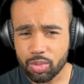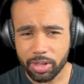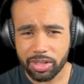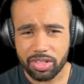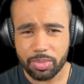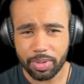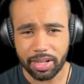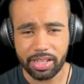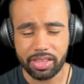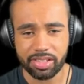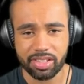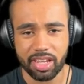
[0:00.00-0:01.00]
wanted to play
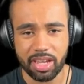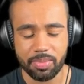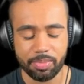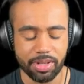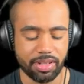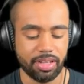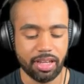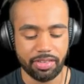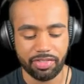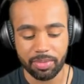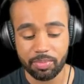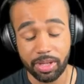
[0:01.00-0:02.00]
this game, but
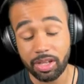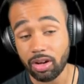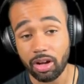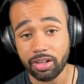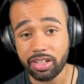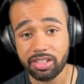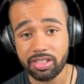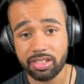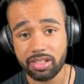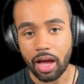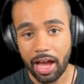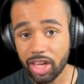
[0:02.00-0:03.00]
if I'm being
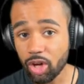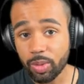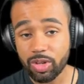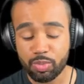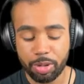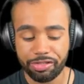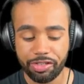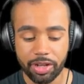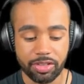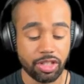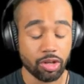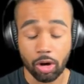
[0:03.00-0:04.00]
honest, I always
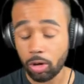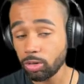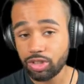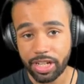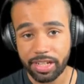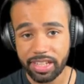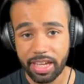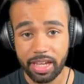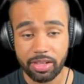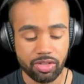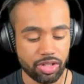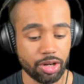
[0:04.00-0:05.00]
preferred the old gen
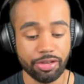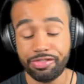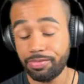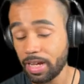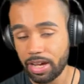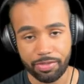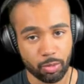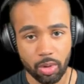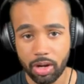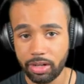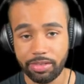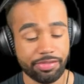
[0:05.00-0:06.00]
games, you know, FNAF
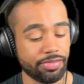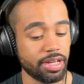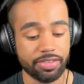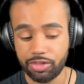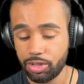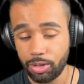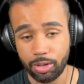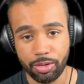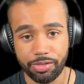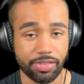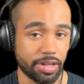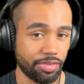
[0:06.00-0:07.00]
1, FNAF 2,
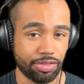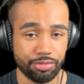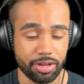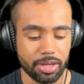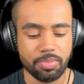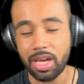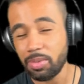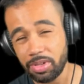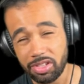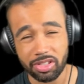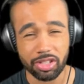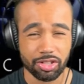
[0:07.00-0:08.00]
FNAF 3, maybe
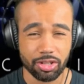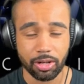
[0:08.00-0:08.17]
Sister